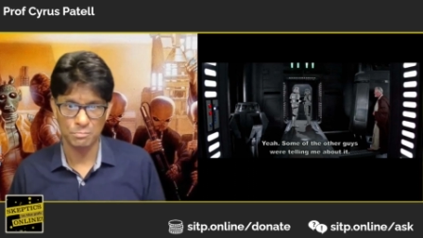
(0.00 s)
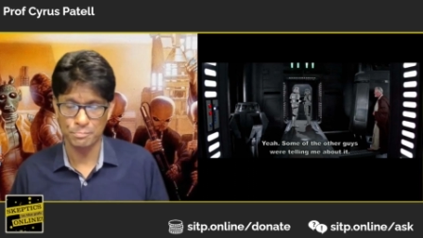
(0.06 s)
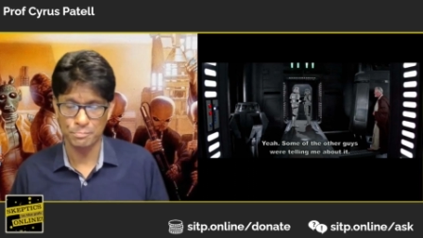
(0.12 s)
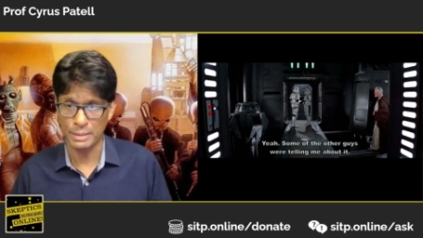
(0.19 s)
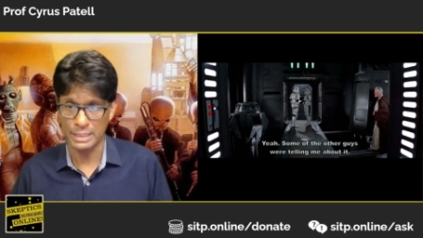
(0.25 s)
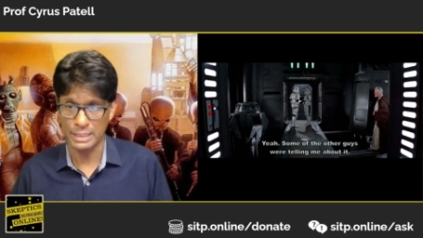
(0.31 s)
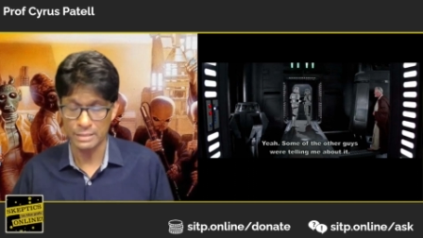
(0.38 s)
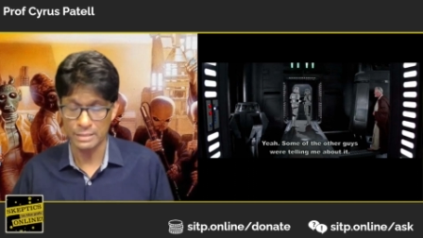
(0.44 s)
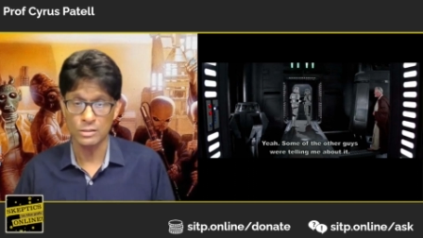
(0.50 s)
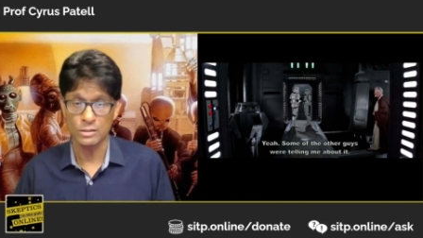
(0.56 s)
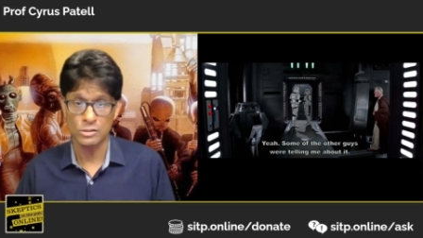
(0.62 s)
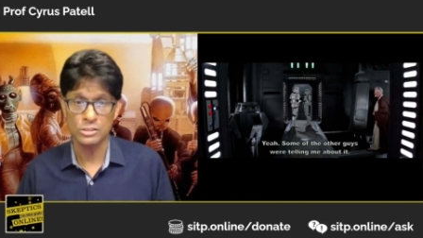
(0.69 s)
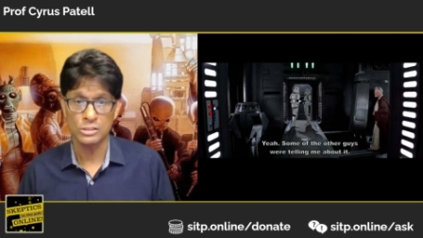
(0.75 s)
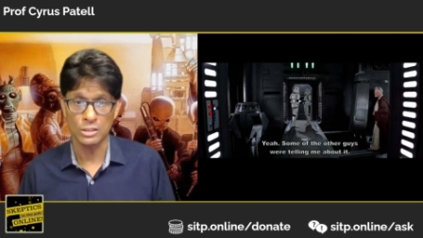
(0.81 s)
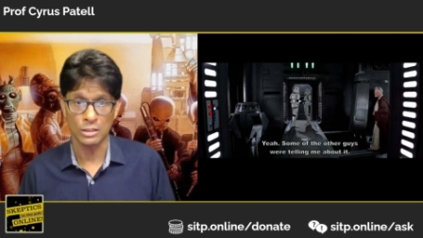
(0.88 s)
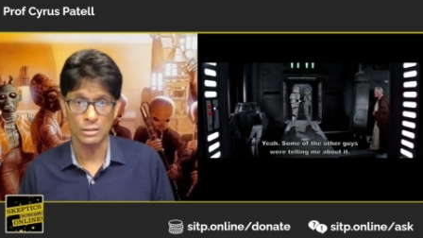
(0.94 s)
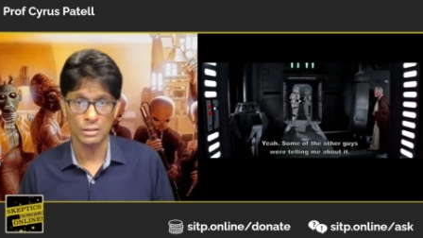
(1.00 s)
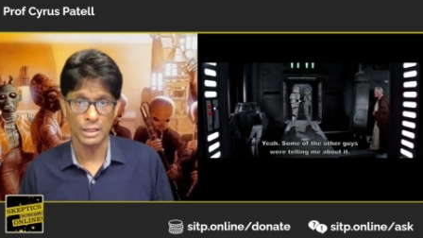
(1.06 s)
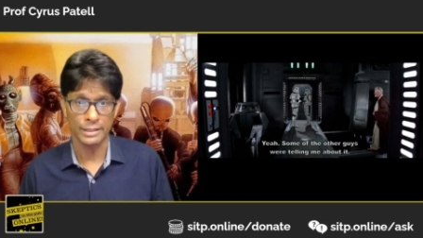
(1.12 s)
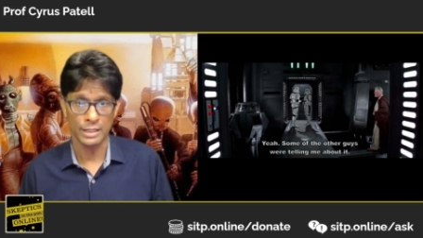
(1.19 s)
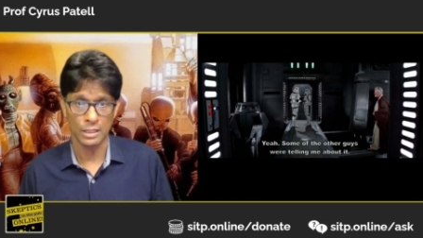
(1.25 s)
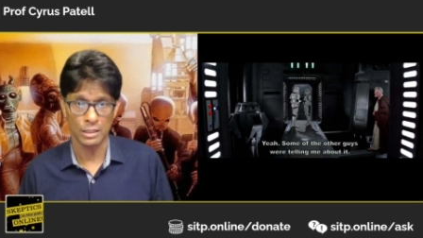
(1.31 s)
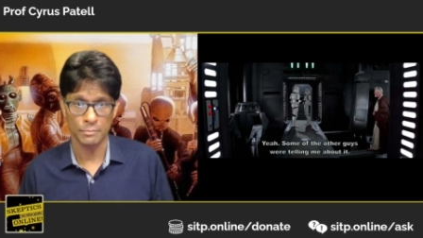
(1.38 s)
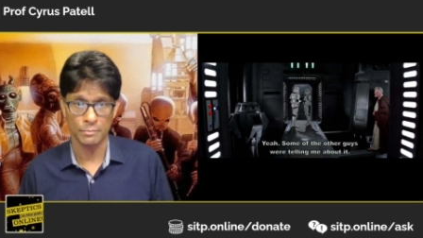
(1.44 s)
beneath those
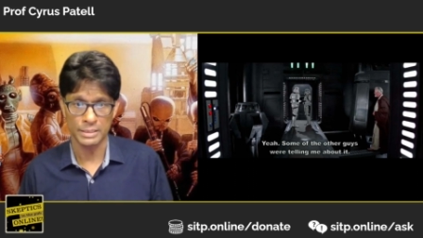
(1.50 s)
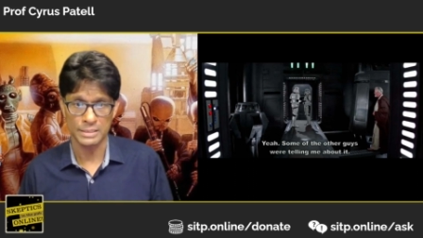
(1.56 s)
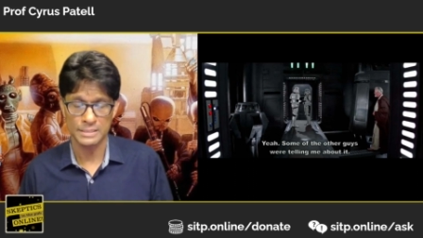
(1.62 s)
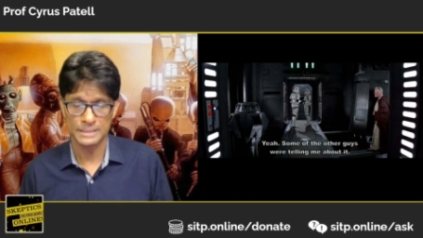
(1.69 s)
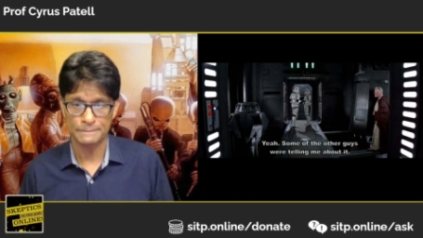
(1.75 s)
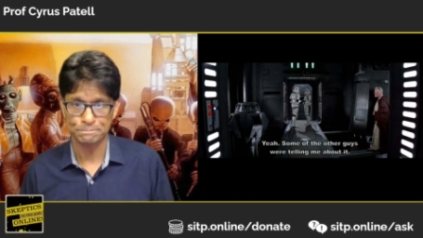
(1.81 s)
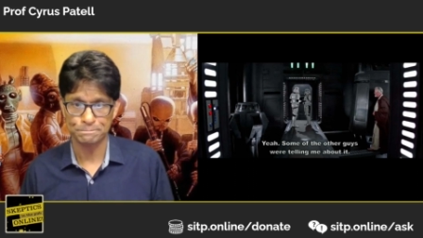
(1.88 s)
skull-like helmets.